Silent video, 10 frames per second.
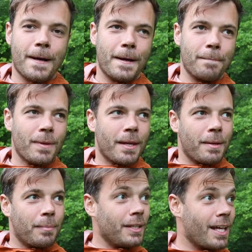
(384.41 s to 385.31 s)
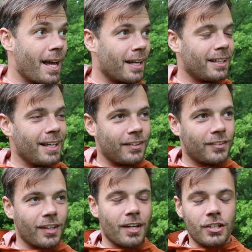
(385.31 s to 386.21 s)
Um, but yeah,
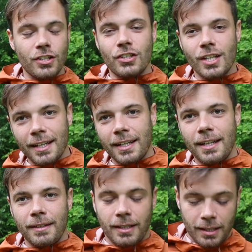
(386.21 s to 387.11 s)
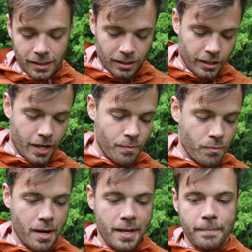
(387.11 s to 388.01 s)
it's a good jacket,
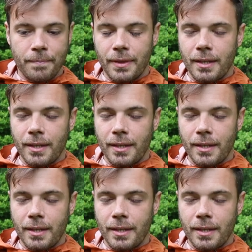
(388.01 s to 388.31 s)
lightweight.